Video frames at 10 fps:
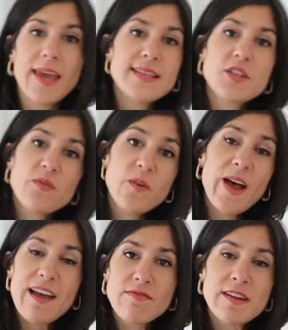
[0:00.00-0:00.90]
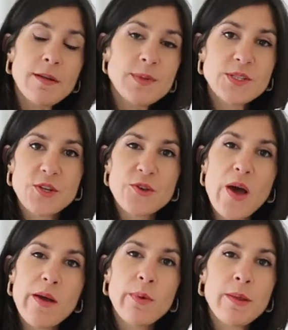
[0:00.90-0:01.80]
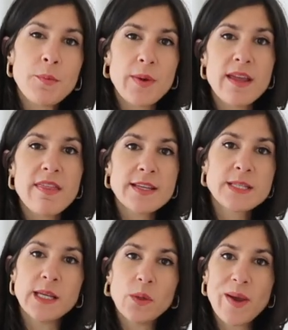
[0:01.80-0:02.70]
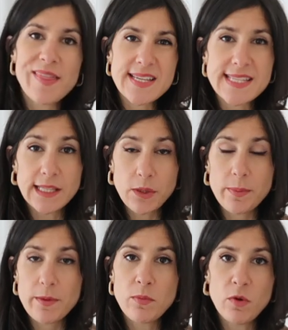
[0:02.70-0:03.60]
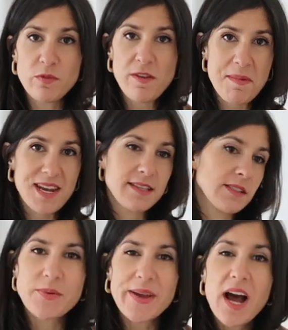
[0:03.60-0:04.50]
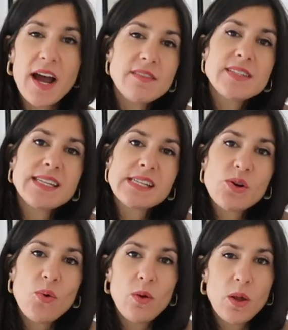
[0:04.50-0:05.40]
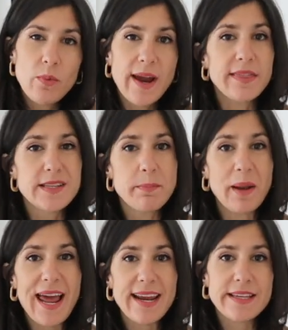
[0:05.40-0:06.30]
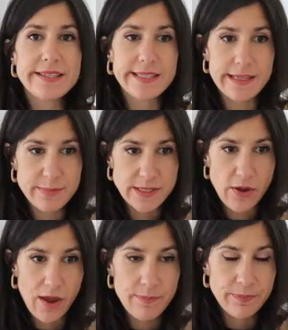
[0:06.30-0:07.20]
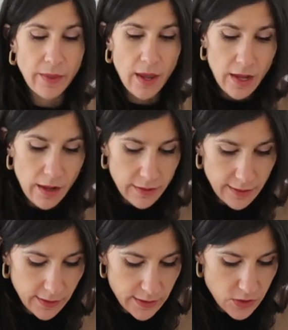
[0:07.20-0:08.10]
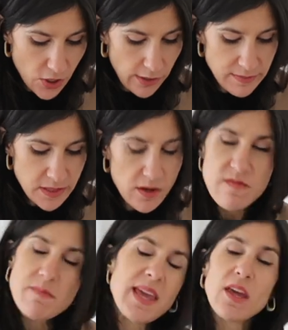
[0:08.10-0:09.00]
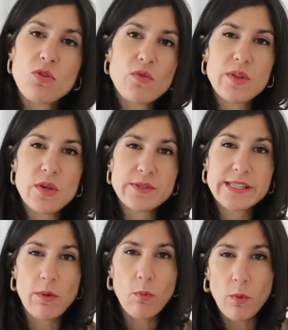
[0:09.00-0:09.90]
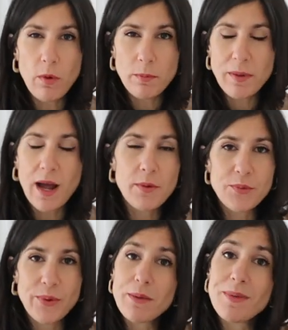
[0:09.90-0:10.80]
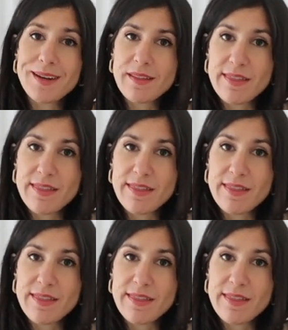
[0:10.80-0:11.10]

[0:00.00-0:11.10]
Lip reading: Okay, so for outfit number two, I went with a silhouette that's a little bit more feminine. So I kind of centered it all around this black slip skirt. Now, in terms of making sure that you stay warm, I would recommend a